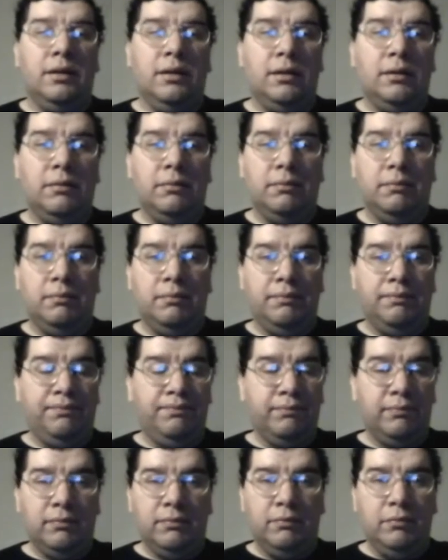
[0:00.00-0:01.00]
uh,
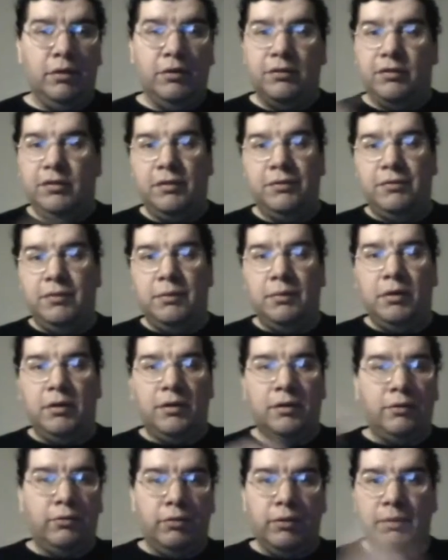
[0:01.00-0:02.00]
mostly from
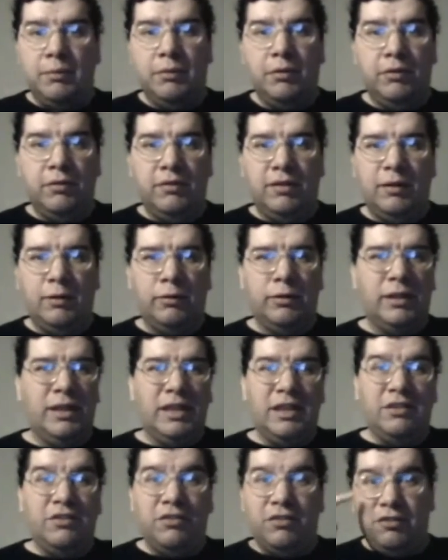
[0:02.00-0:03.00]
all the criminals that were
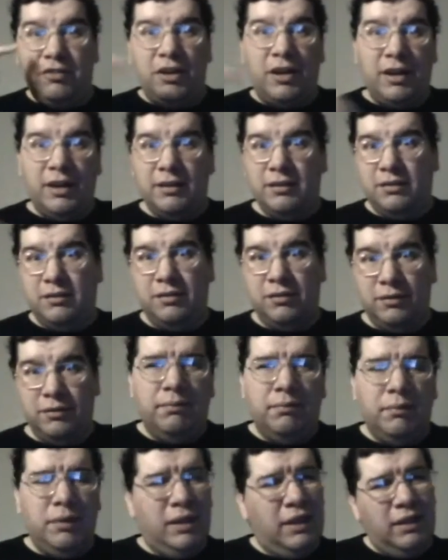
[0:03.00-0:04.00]
getting shot.
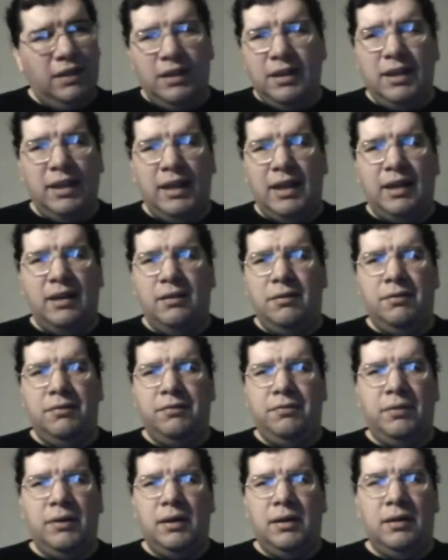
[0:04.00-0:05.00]
But it didn't
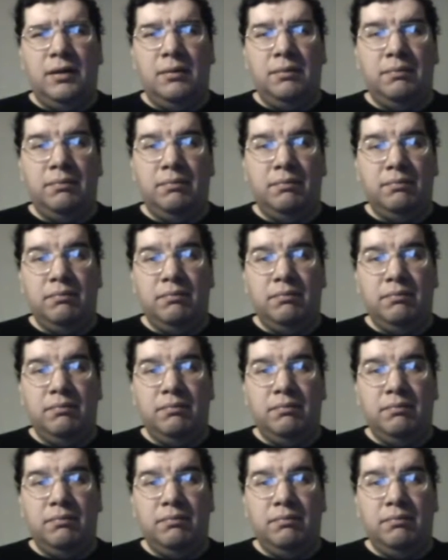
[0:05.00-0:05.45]
have uh,